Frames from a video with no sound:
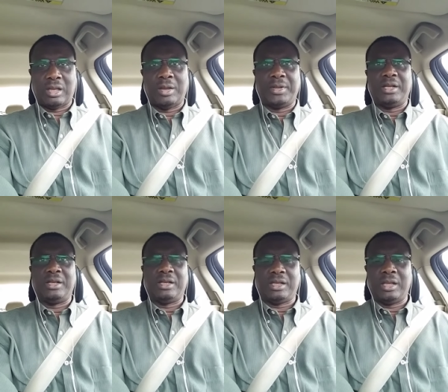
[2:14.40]
I
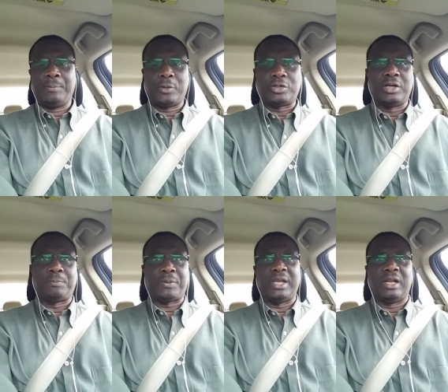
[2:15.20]
mean,
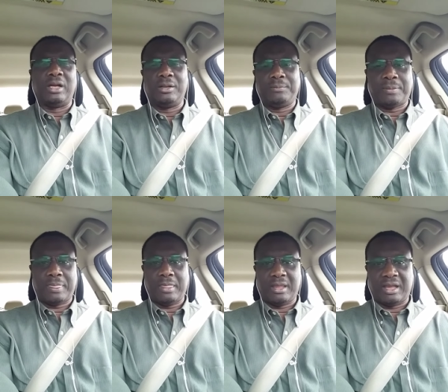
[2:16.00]
important pillar
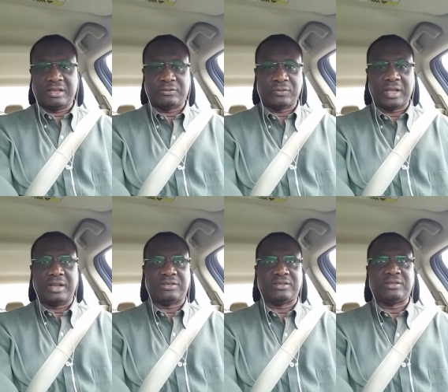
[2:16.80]
as far
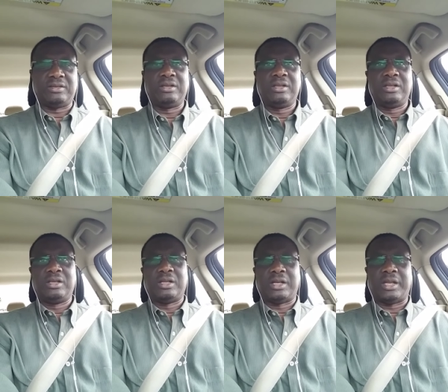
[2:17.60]
as
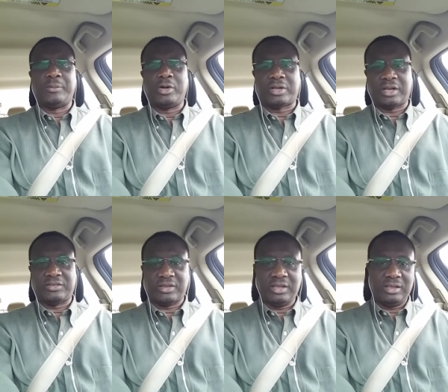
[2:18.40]

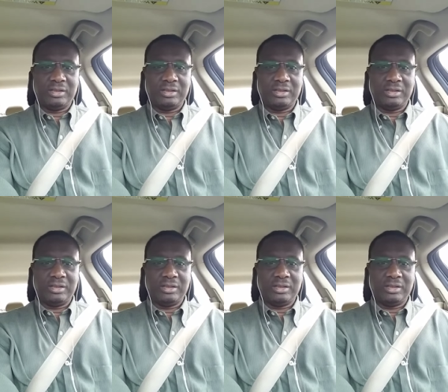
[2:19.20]
democracy